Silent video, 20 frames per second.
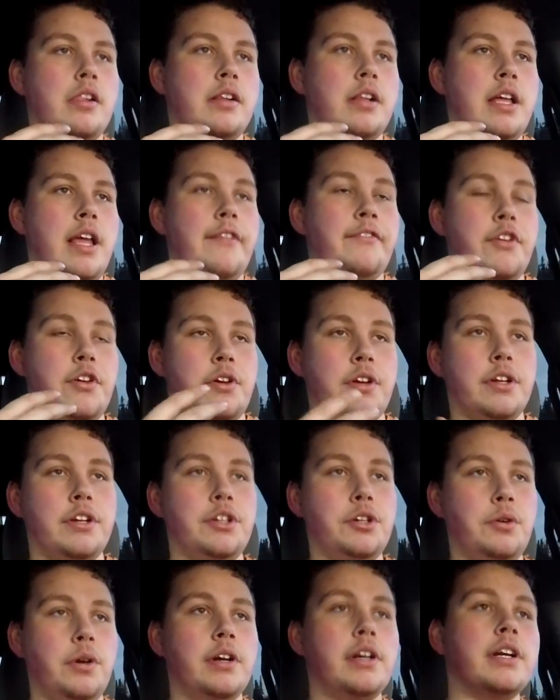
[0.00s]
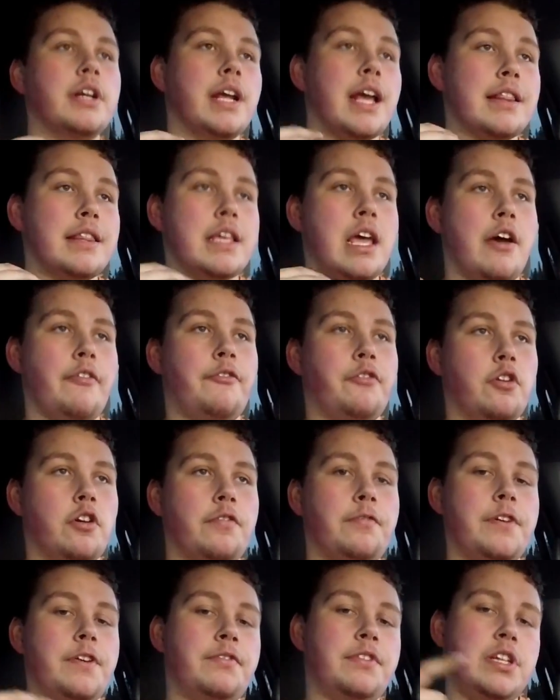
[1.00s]
If you can do it, get the
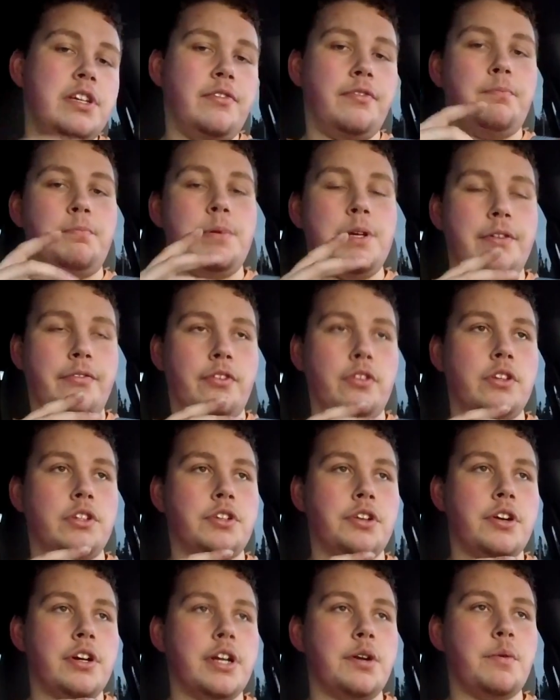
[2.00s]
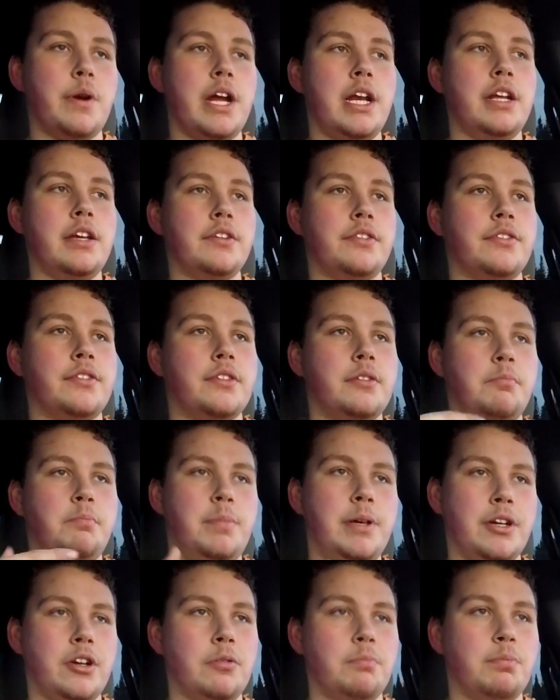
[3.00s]
F-450 for the turning radius,
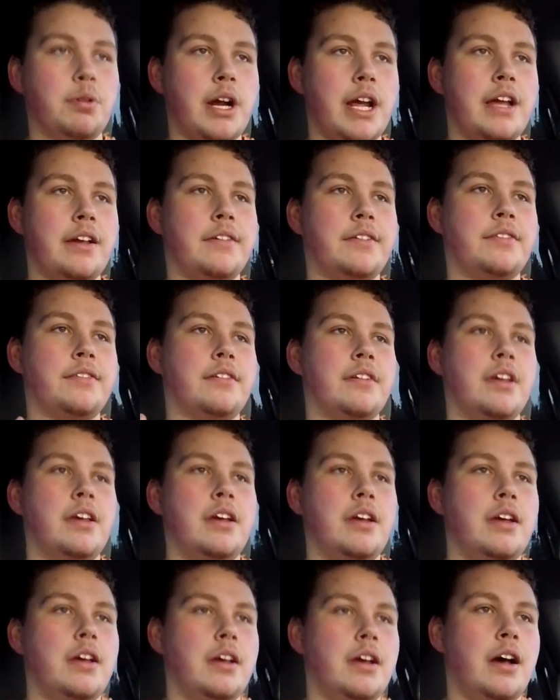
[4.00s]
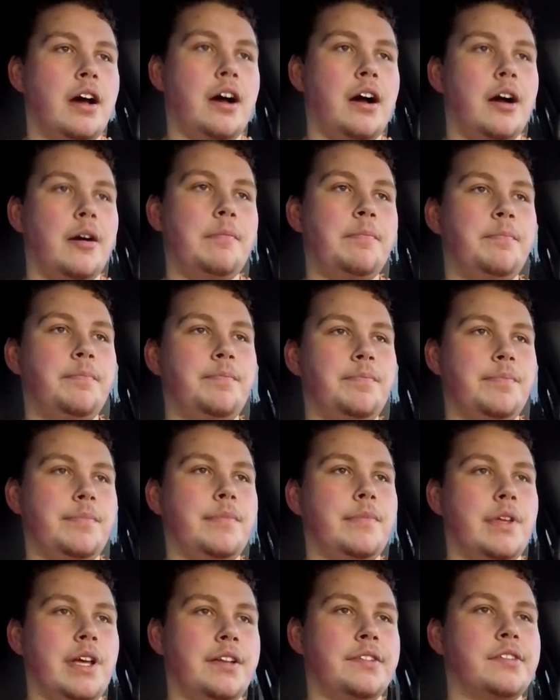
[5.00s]
bigger brakes.
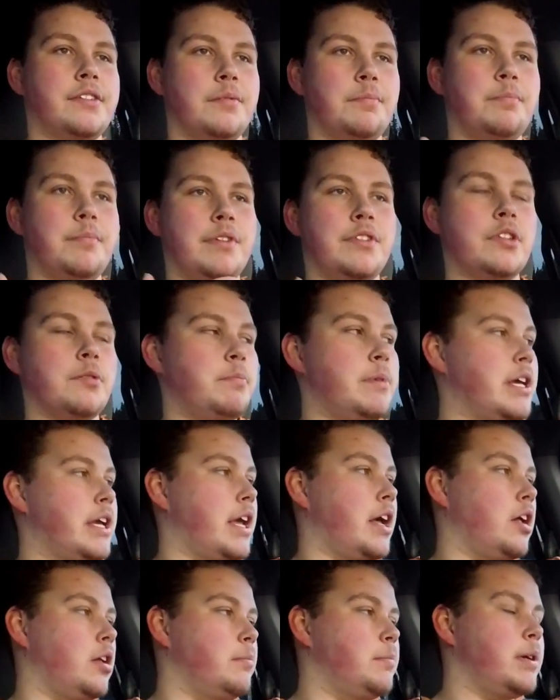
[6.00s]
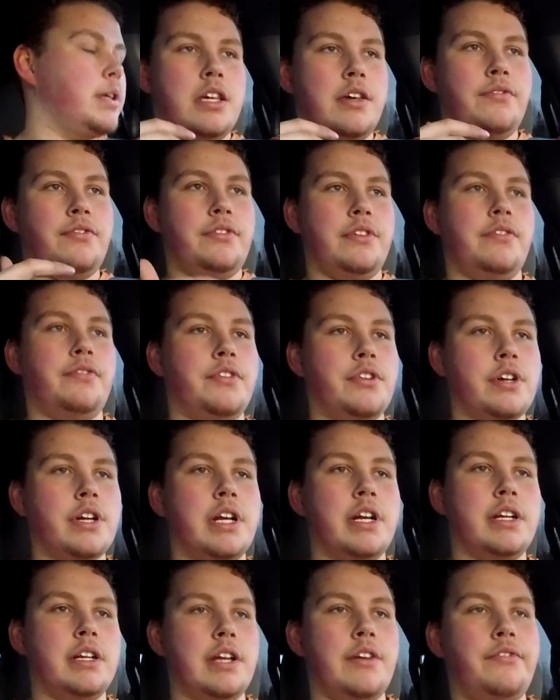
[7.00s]
It's a big help.
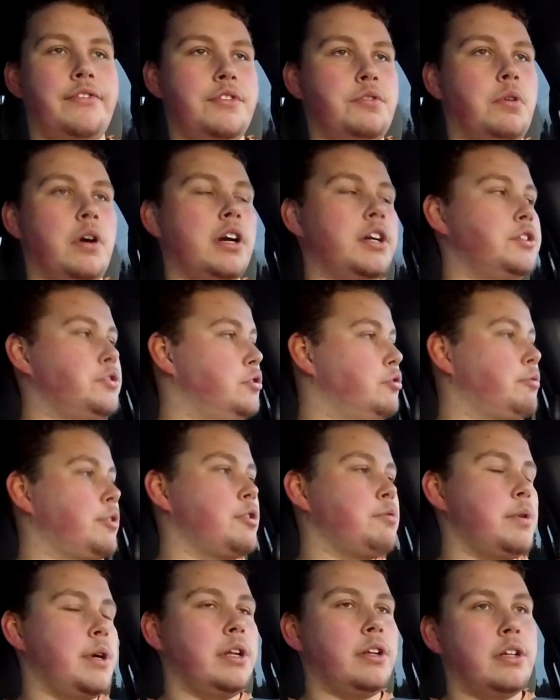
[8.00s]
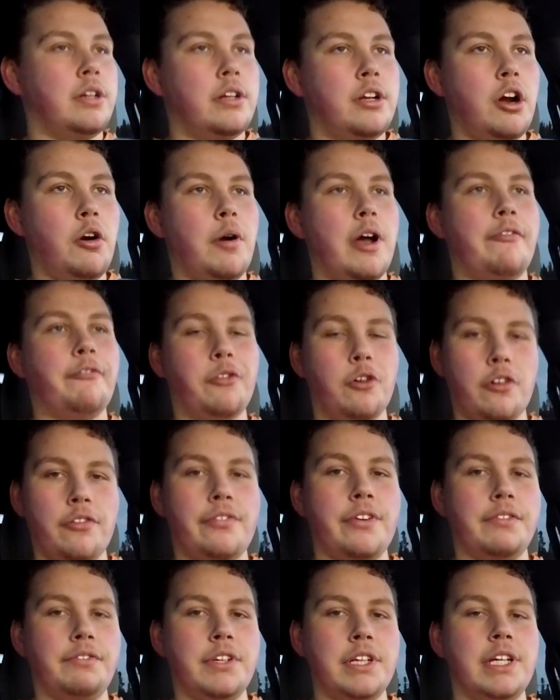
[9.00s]
If you want to do a rear wheel, go
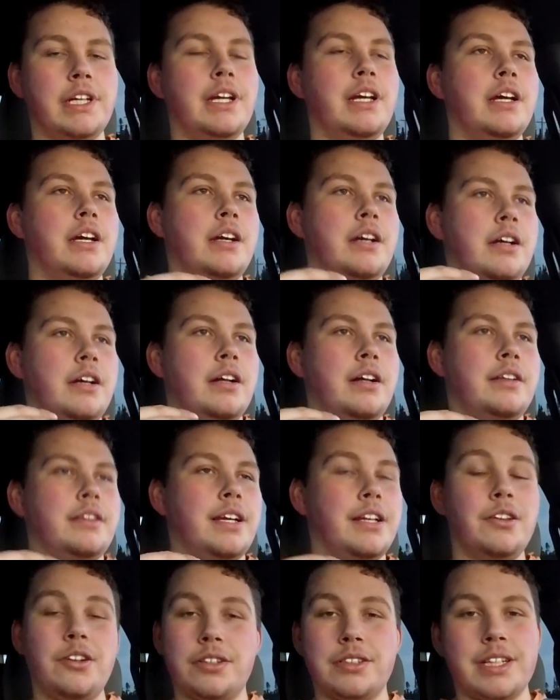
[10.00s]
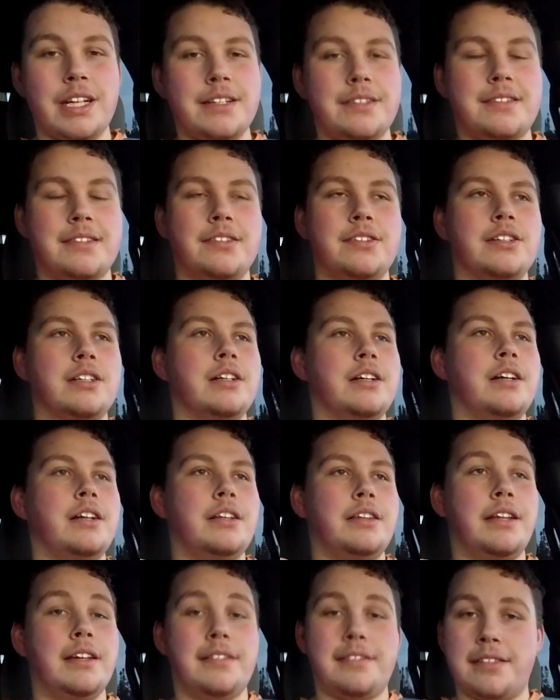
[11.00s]
F-450. They look nicer,
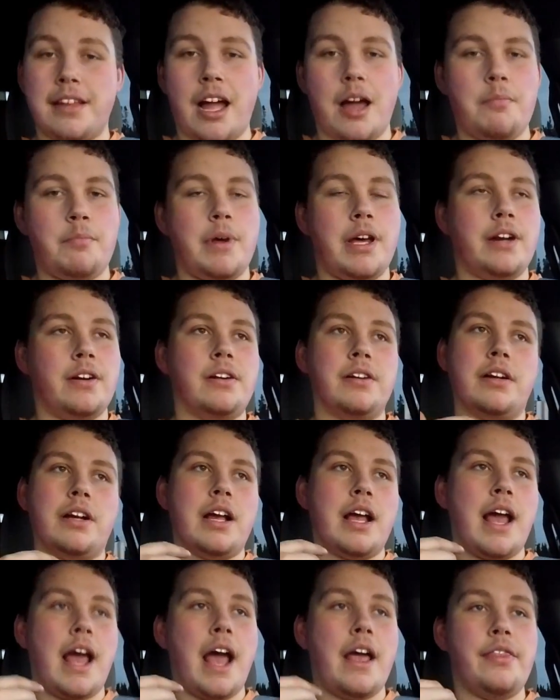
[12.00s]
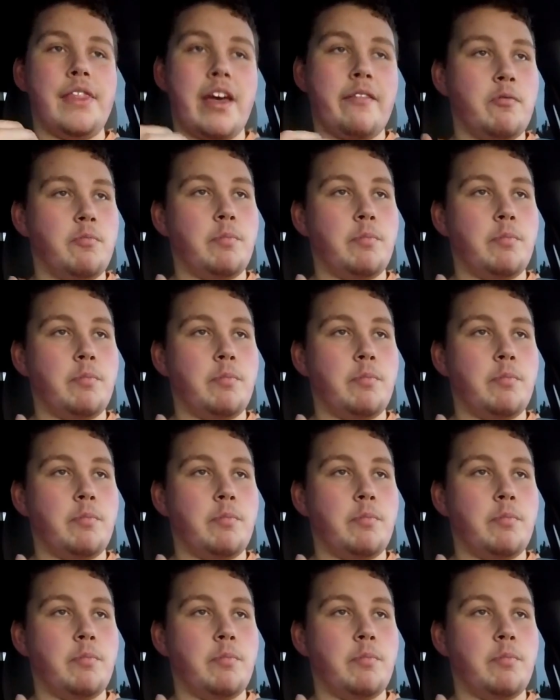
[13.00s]
they stop better, and they have a